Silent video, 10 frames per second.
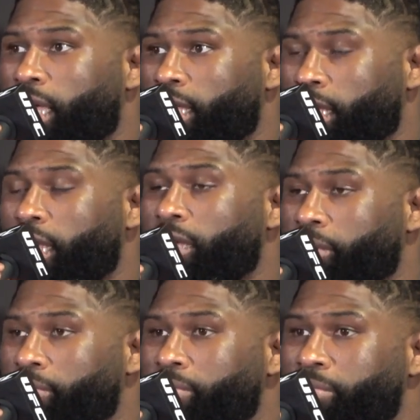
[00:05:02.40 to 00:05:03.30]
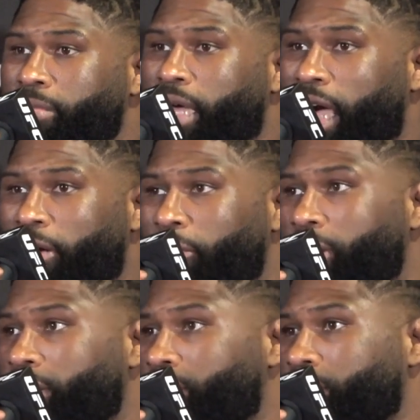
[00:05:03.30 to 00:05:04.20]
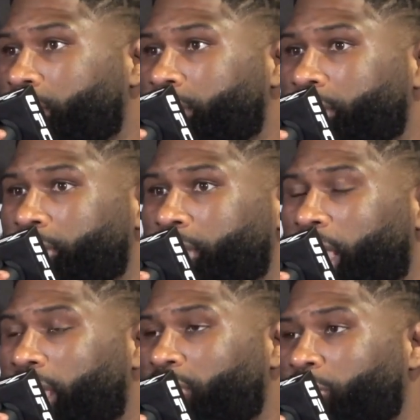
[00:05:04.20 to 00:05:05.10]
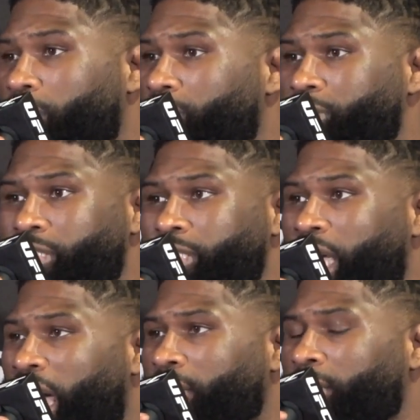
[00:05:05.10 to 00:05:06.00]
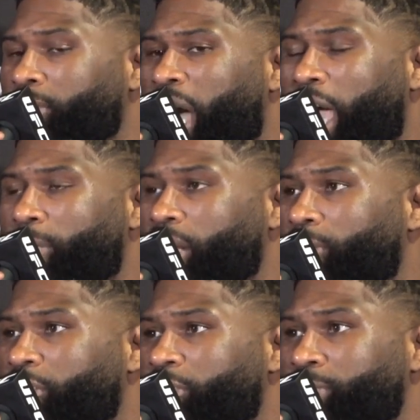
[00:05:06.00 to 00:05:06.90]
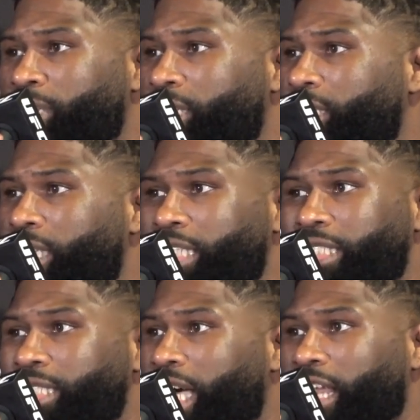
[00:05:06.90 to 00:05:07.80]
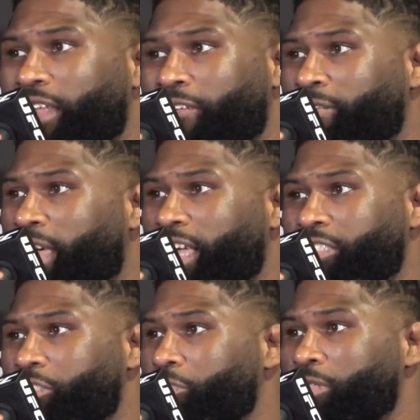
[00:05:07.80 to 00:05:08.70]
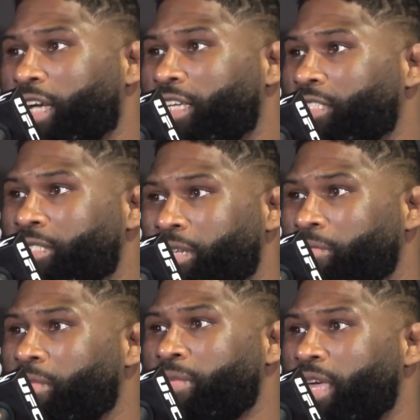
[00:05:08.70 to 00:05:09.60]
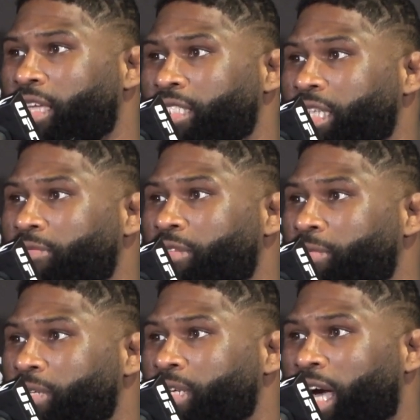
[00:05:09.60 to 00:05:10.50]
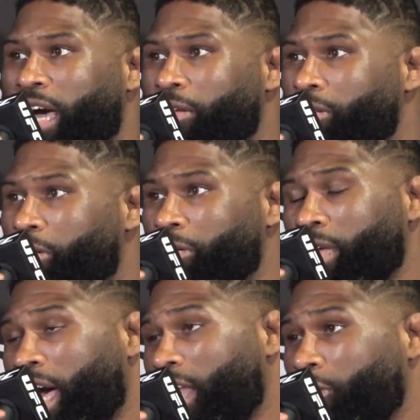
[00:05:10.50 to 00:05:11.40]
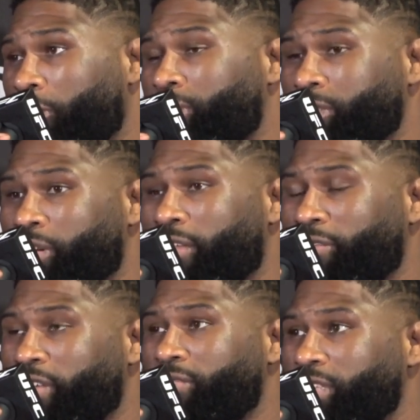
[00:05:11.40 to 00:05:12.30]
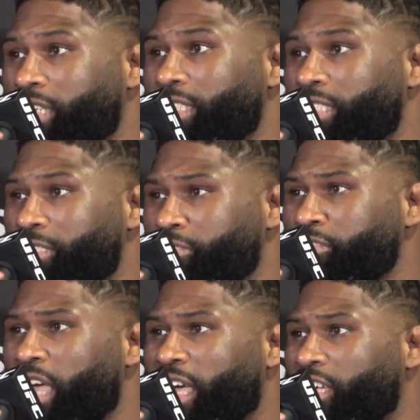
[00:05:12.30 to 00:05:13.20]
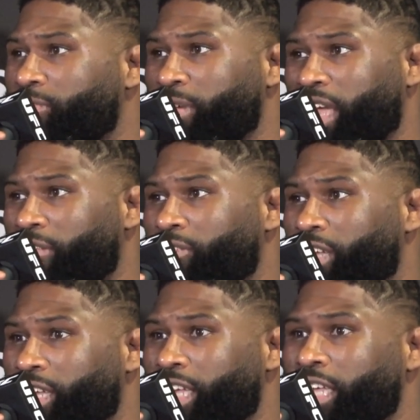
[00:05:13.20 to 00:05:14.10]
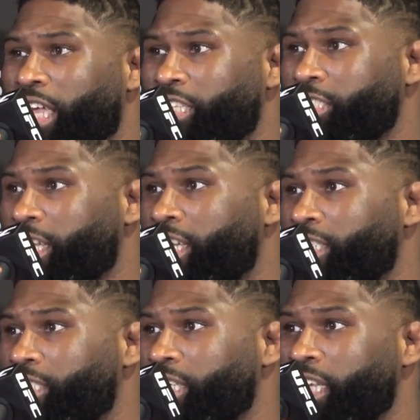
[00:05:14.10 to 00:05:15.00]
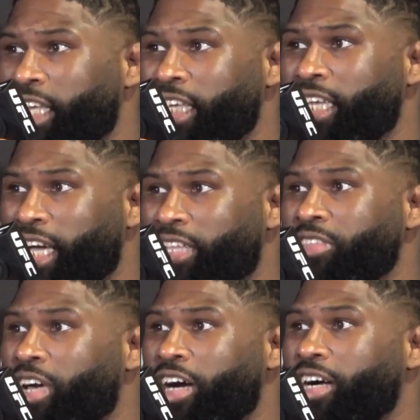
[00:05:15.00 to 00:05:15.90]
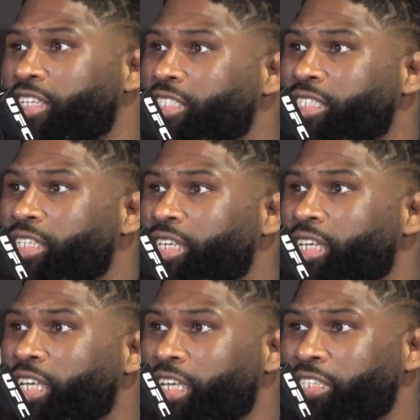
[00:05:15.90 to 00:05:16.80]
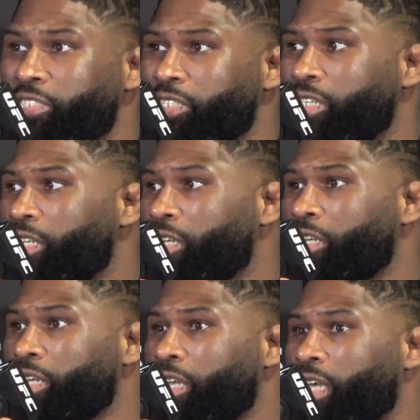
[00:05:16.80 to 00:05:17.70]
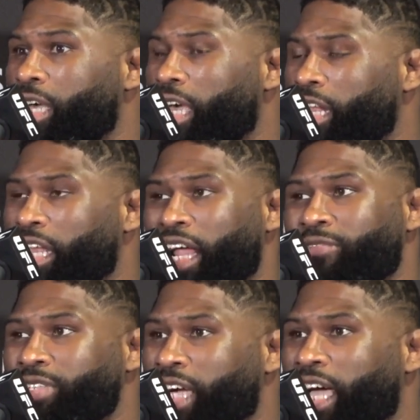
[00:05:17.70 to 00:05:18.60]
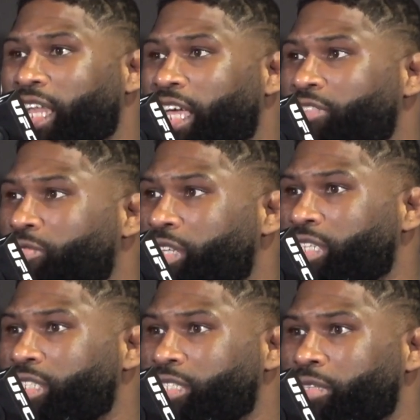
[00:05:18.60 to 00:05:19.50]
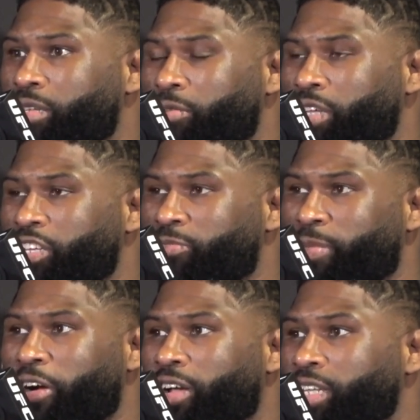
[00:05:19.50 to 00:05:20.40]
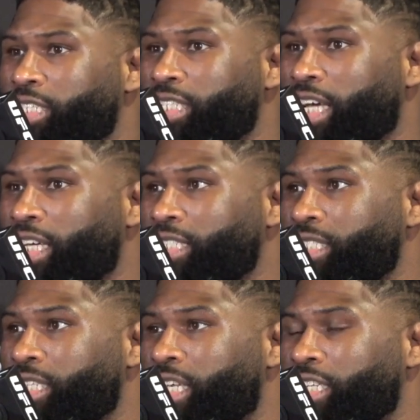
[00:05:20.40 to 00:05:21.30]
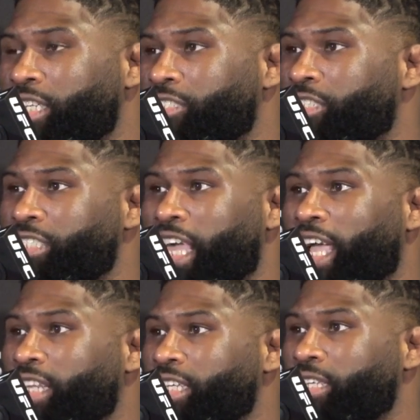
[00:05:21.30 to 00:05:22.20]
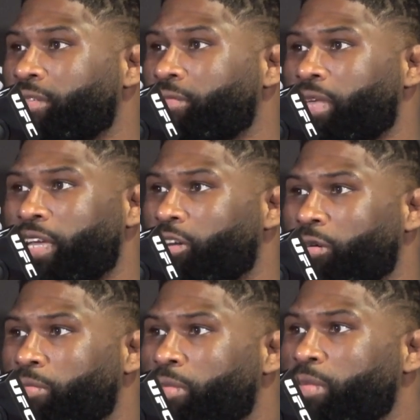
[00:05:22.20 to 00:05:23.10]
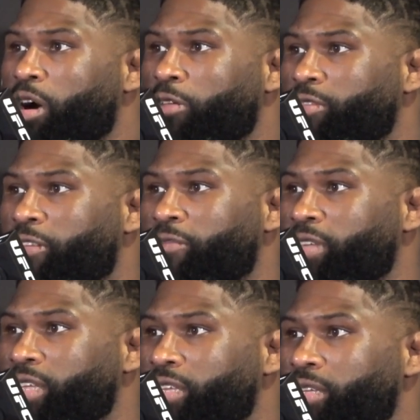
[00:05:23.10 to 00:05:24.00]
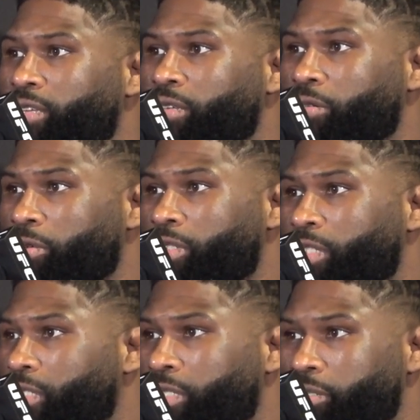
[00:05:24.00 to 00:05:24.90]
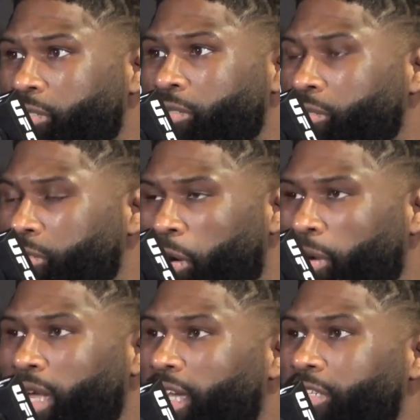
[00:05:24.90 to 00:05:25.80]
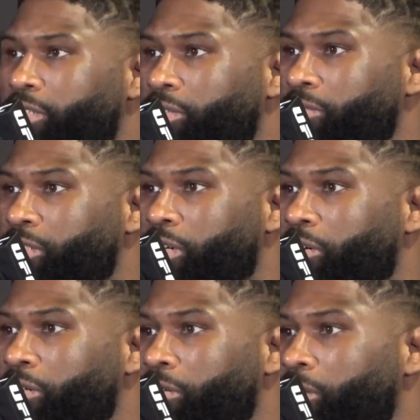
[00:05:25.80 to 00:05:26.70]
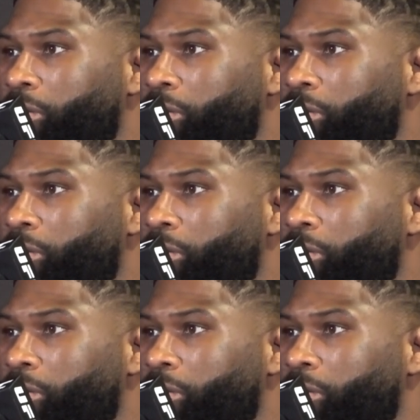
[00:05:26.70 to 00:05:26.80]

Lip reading: Yeah. I wanted to, everyone was hyping up his speed. He's not as fast as you guys make it seem to be. I don't know. I know it was only 15 seconds, but every exchange, he got touched. And a lot of his highlights when he's sparking these guys, it's because they're stagnant. They don't move their feet, which is what I do. So